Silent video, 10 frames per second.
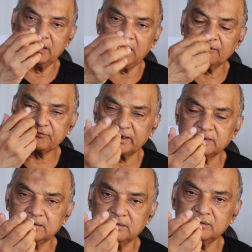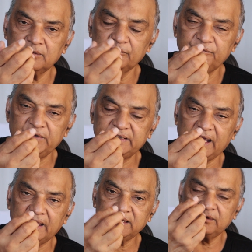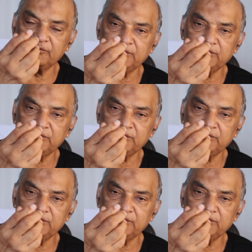after we die,